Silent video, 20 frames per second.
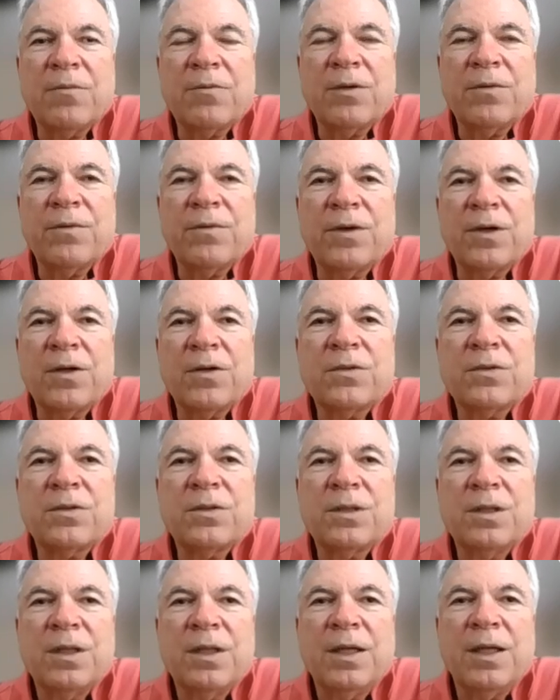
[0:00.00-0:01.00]

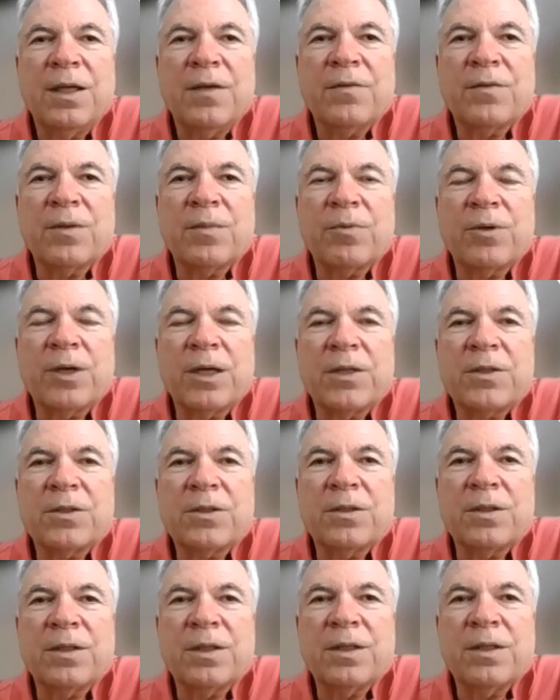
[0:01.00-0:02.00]
reverse if the
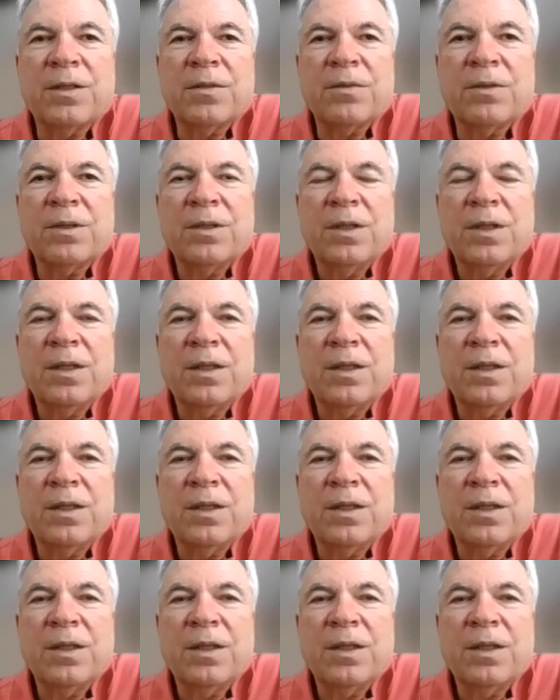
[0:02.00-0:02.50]
pressure in the